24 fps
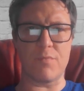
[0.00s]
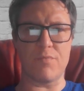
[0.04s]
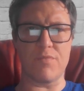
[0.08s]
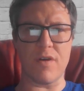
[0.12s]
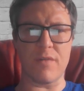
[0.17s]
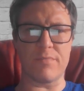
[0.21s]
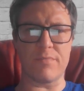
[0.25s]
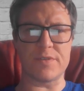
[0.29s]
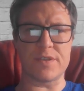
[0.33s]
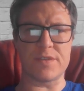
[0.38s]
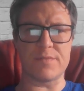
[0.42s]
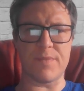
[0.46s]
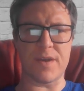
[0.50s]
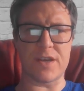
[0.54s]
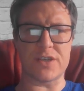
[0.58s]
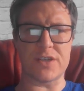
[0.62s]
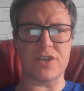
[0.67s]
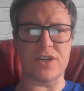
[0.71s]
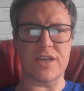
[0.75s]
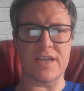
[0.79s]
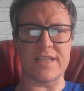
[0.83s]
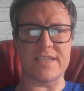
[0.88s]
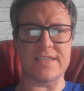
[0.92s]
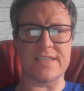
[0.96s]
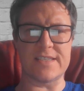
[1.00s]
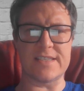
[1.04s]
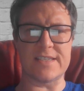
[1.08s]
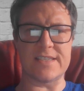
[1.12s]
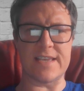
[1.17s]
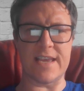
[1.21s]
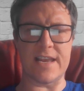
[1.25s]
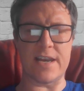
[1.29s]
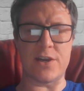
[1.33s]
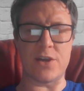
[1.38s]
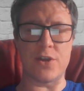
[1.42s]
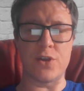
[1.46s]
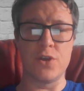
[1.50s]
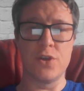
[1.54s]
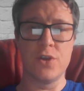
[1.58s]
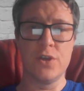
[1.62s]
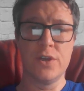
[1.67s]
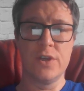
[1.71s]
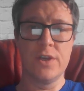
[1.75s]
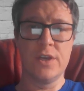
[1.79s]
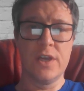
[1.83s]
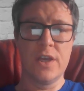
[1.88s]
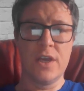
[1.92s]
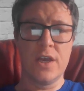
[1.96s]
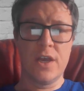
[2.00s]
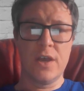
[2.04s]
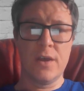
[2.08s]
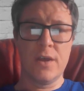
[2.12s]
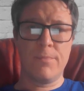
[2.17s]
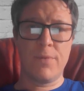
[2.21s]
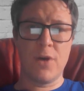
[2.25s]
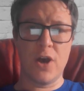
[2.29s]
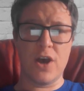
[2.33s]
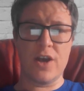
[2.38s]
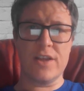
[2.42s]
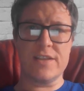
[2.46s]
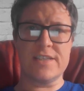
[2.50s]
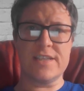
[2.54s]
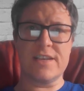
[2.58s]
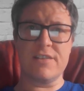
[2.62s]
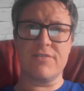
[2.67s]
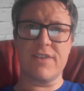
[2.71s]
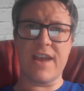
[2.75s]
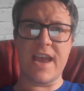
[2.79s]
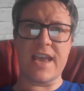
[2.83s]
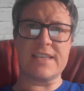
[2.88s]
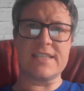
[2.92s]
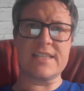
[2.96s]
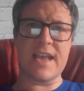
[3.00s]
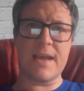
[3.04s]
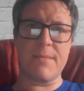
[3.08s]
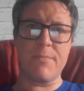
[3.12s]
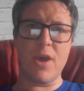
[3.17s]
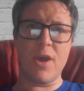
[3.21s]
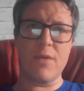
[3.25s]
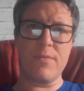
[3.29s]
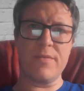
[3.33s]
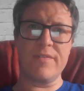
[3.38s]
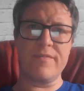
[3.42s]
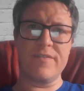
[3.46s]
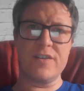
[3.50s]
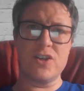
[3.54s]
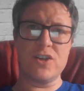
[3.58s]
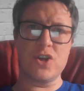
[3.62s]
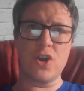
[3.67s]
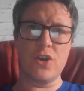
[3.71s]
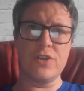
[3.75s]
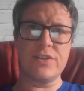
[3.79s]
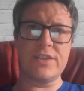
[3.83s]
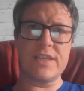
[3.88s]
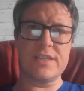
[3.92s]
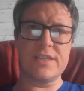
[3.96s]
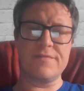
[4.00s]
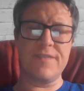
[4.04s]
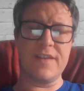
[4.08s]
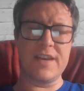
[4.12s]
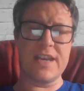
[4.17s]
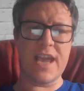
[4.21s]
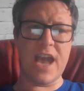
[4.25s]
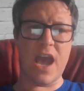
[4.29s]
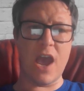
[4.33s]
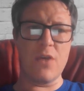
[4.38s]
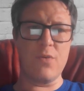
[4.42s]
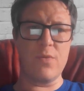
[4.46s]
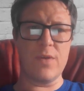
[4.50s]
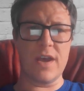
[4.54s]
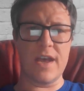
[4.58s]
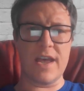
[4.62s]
proper specialists in. But until next time, I hope you've enjoyed this video.